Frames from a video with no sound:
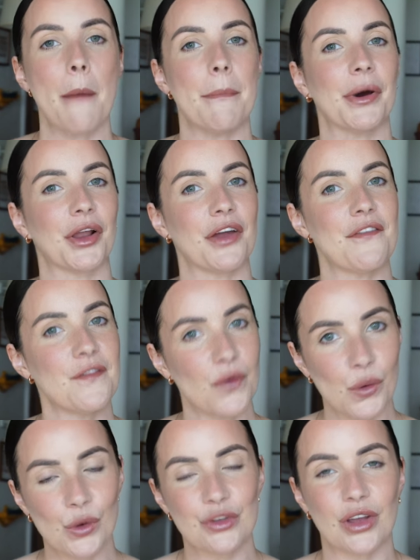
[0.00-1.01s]
but I
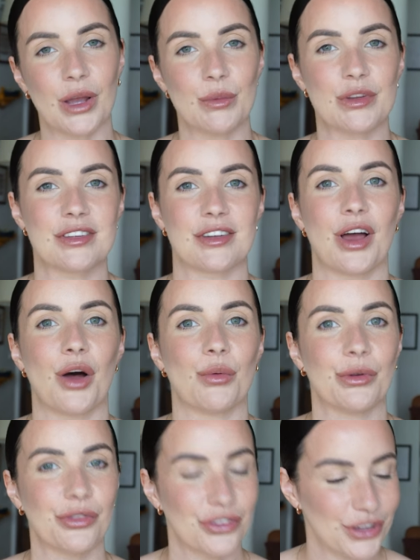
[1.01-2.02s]
thought I would start
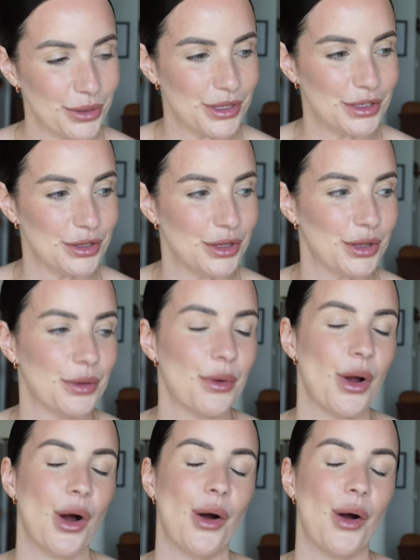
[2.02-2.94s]
with showing you